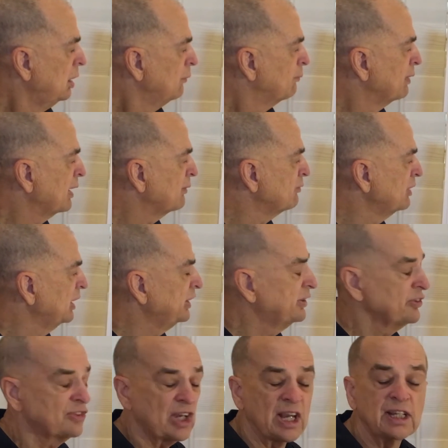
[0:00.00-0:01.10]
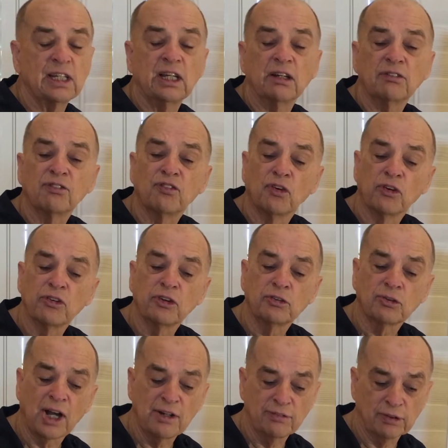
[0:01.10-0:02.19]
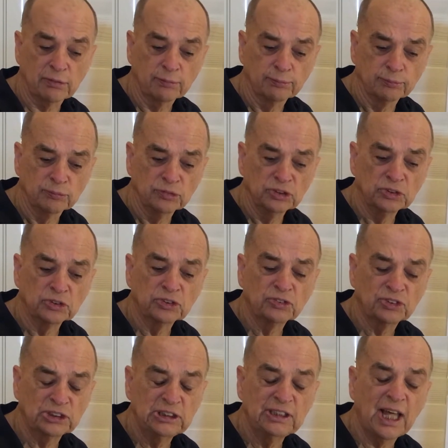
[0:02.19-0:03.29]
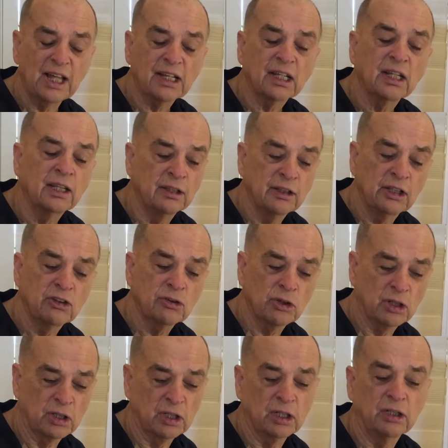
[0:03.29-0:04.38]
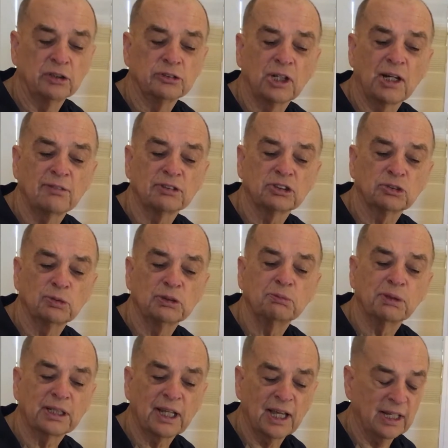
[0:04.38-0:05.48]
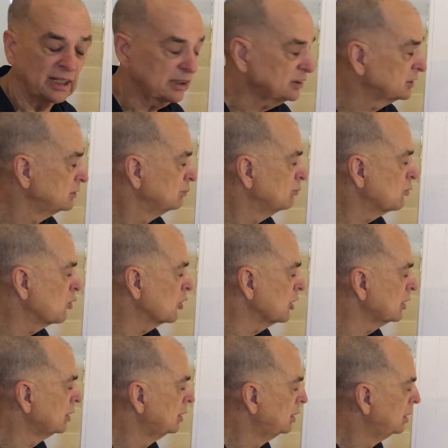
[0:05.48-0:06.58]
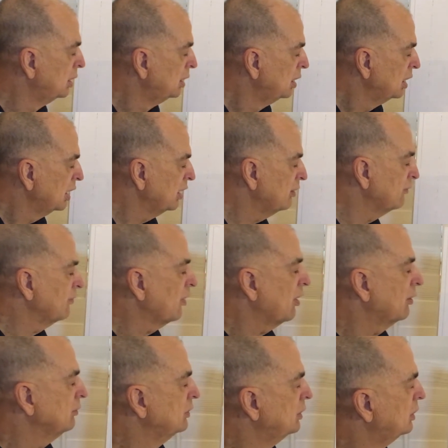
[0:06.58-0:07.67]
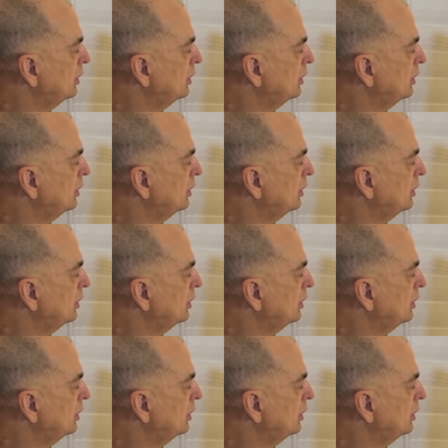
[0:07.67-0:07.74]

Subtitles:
But I'm really designing it for the driver. We'll see that in this driver swing mechanics more involved.